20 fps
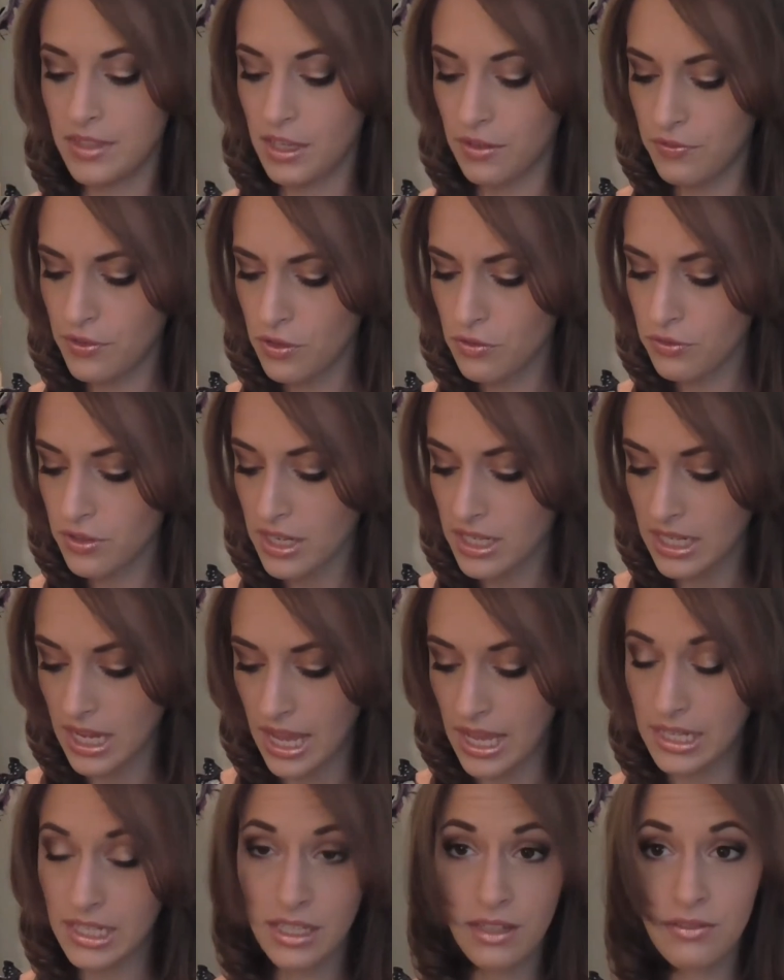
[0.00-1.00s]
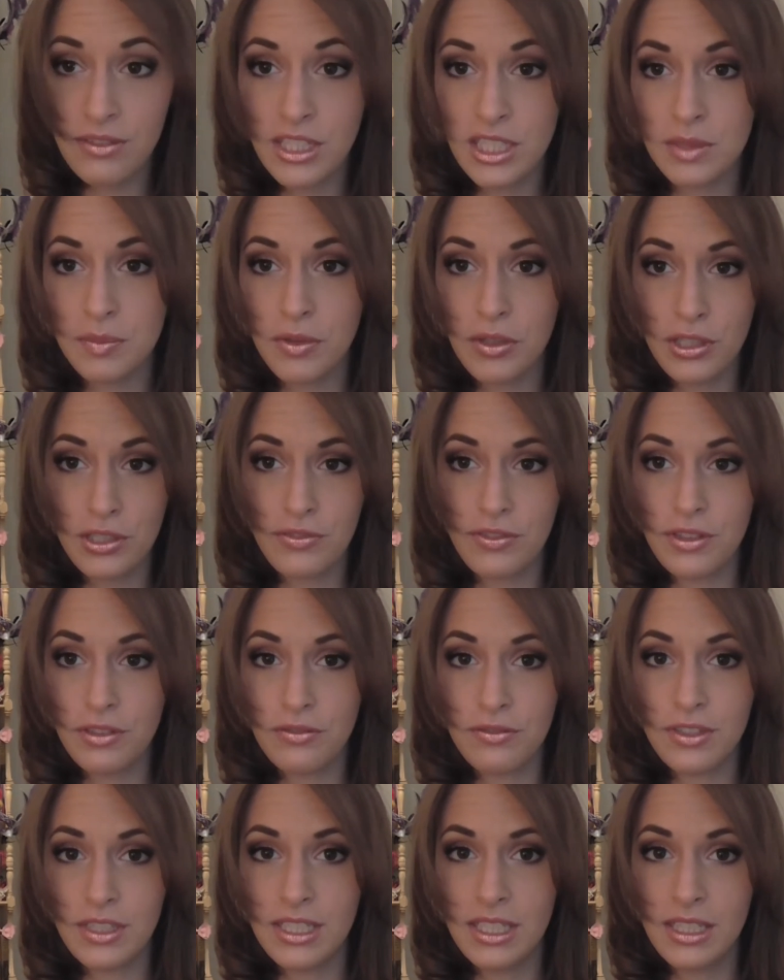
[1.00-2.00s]
If you've read any of these books, feel
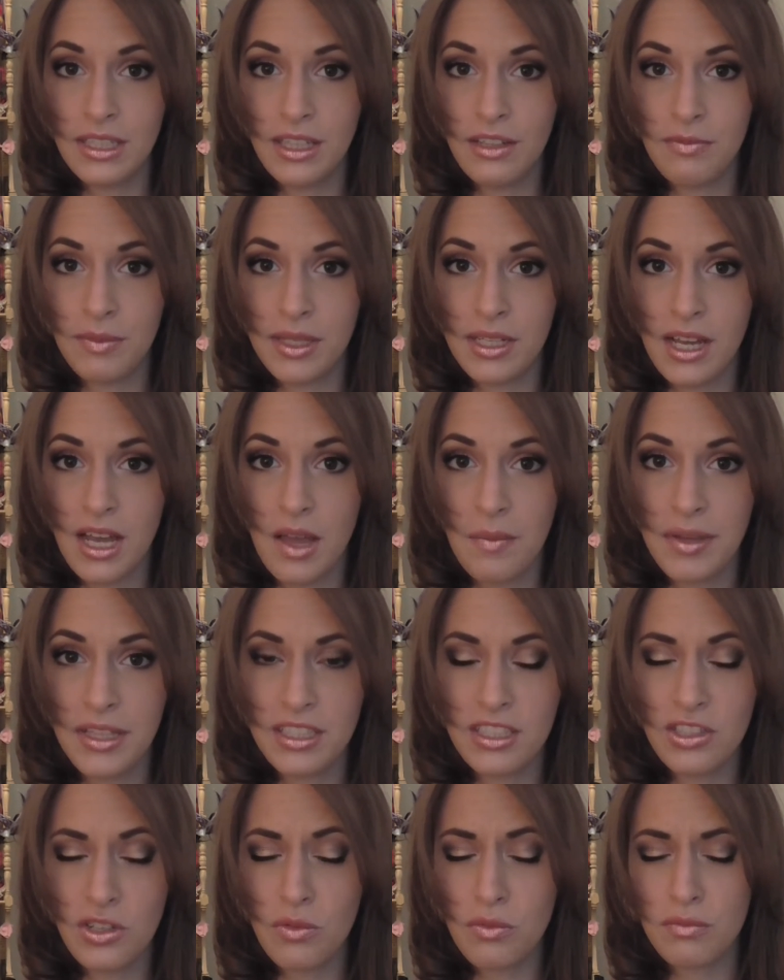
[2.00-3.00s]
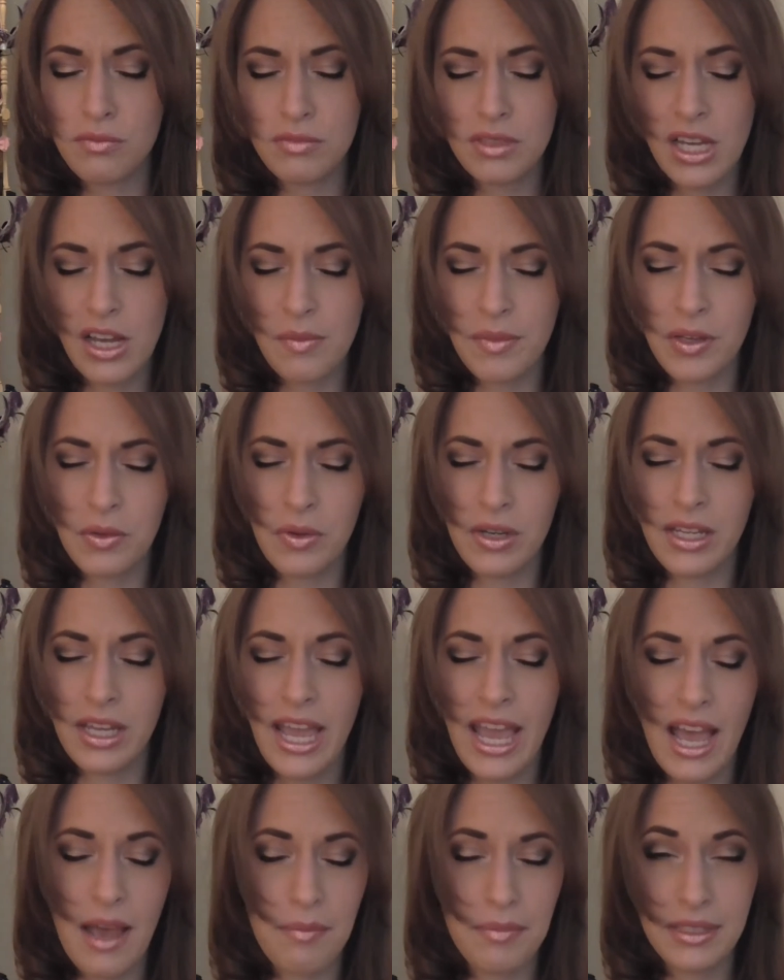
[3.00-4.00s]
free to leave me comments. Don't tell me what
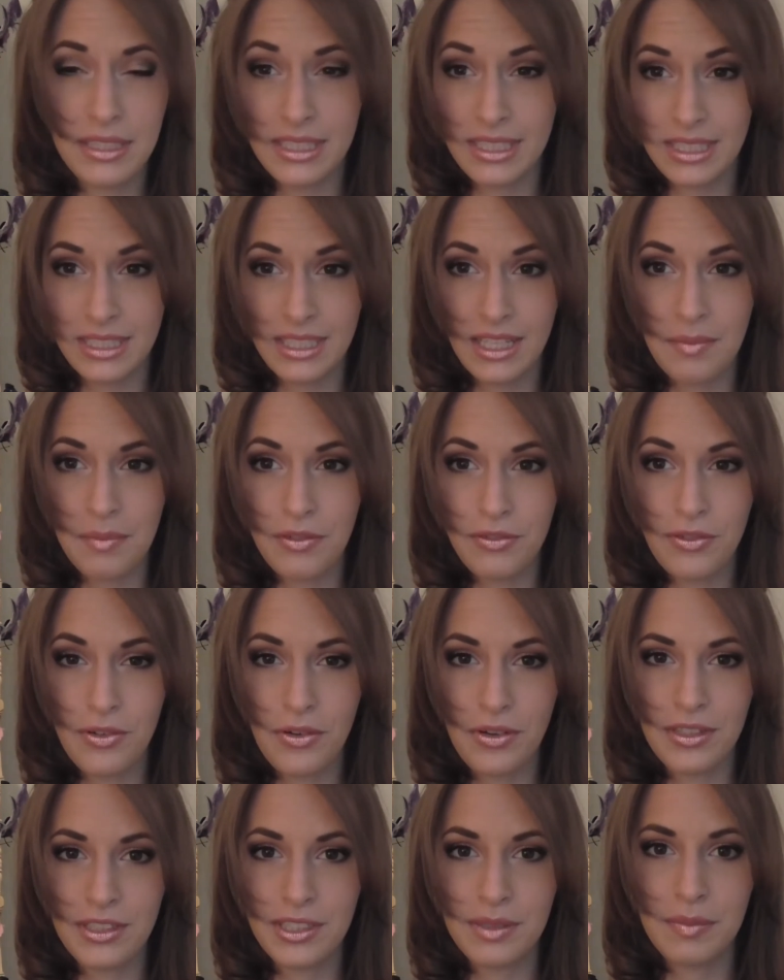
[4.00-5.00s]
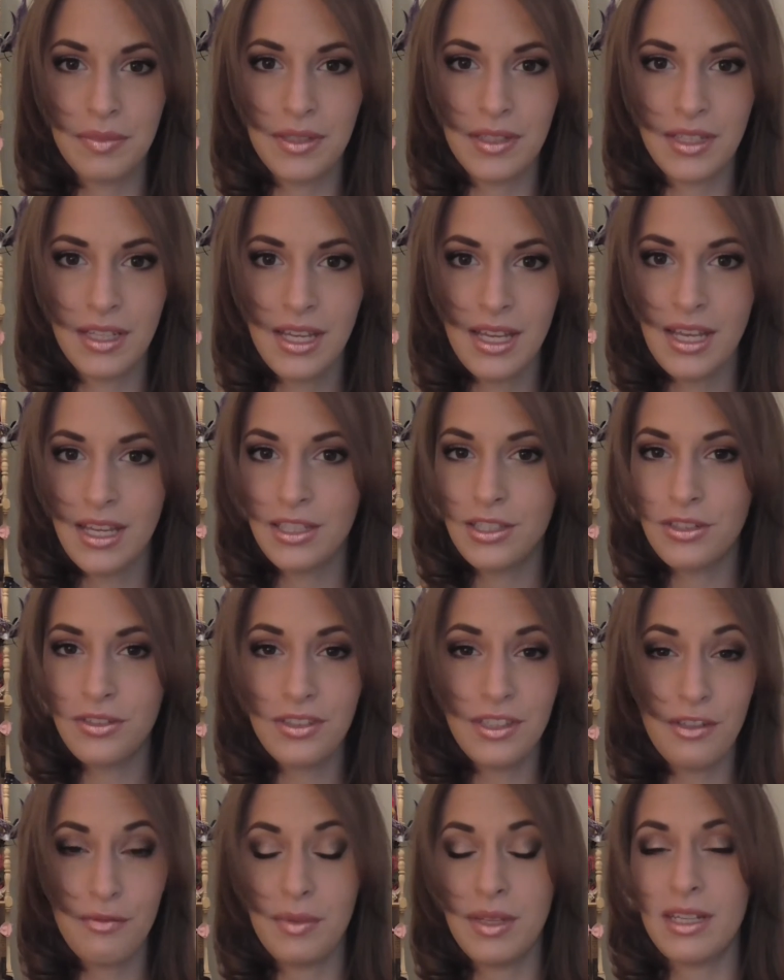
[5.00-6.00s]
happens in them, of course, but do
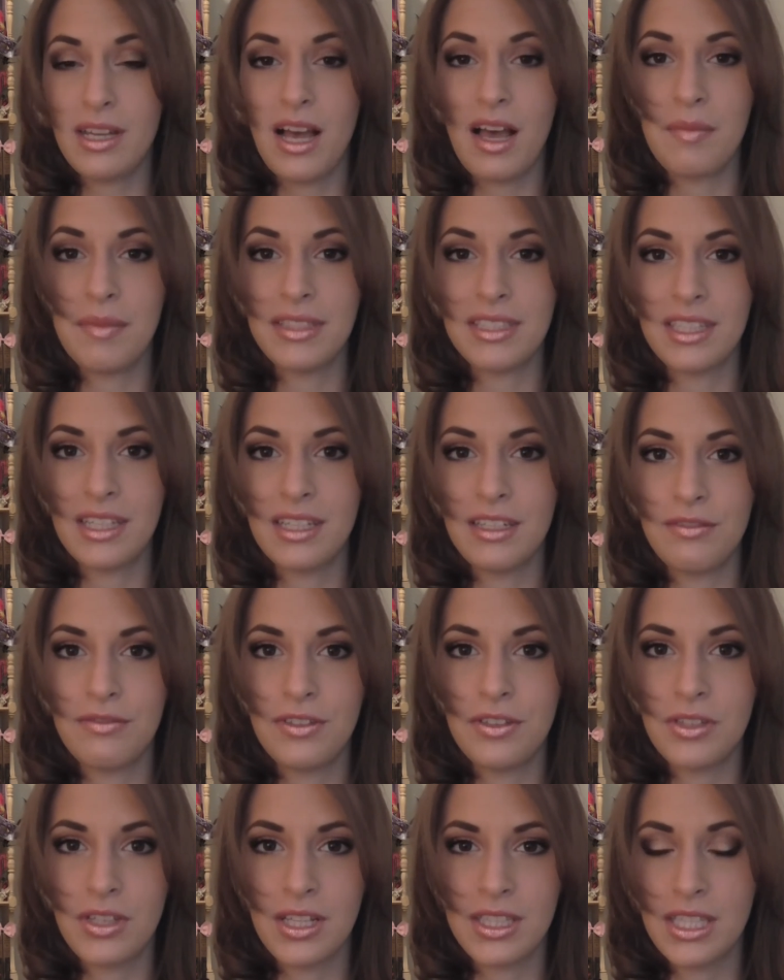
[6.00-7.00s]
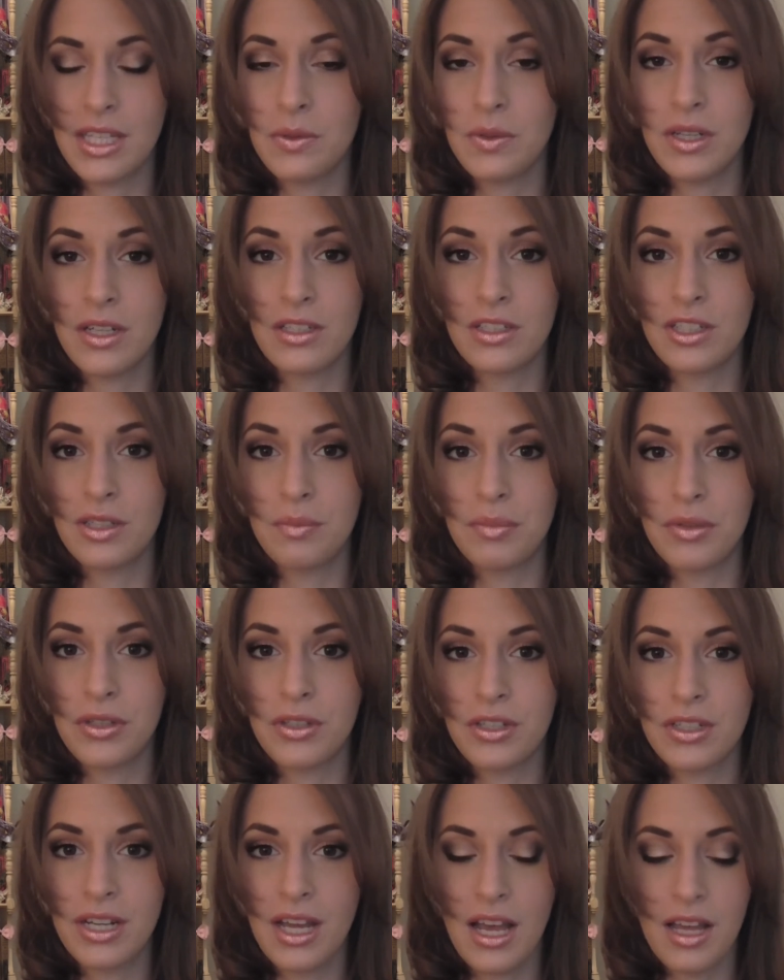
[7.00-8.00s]
leave me comments on if you thought they were a good
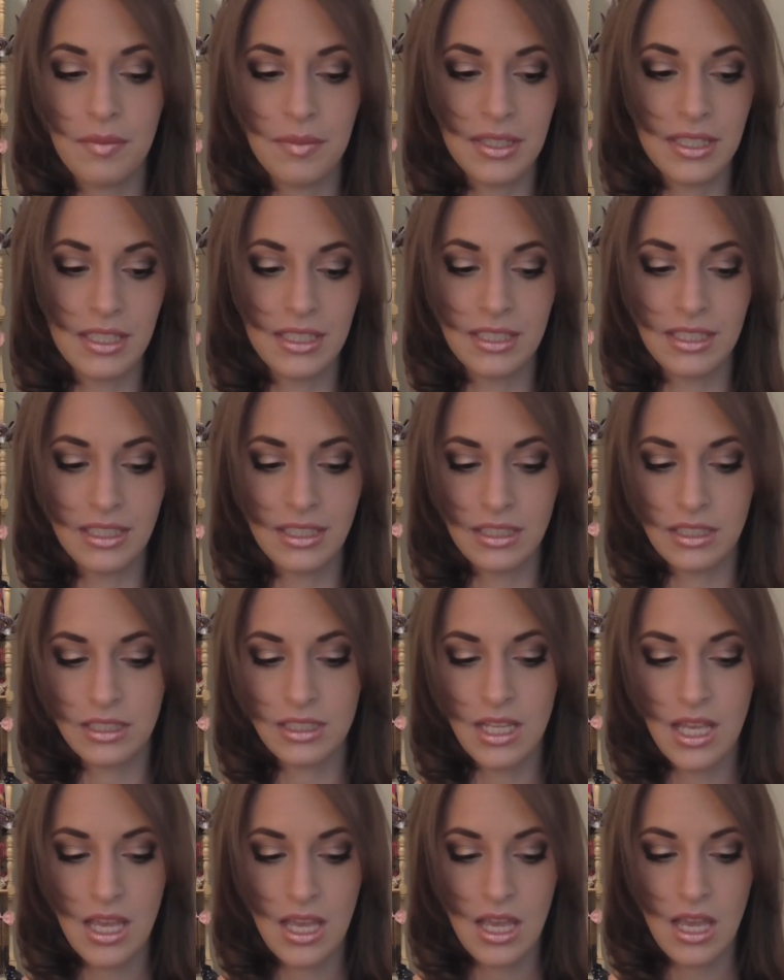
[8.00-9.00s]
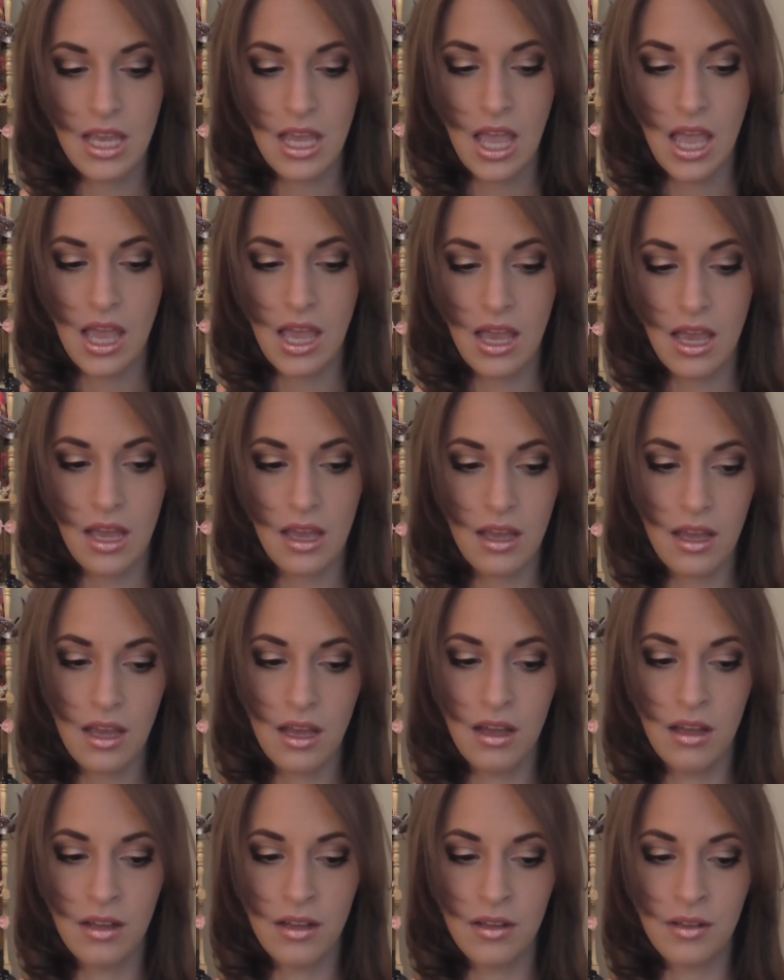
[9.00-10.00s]
book or not, because
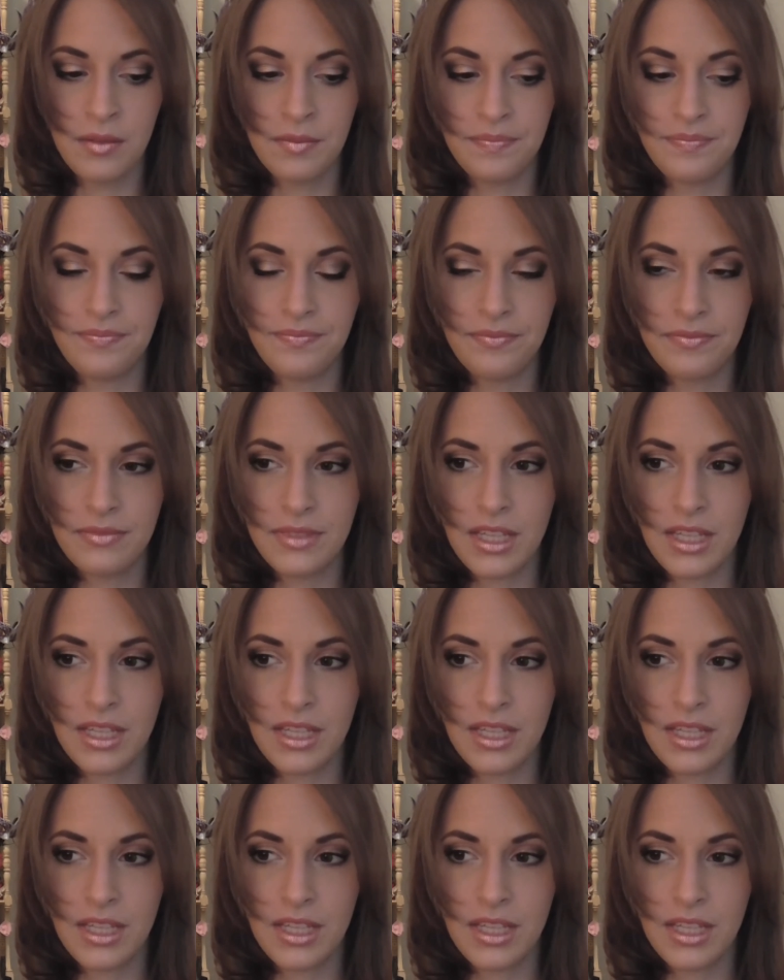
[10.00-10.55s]
I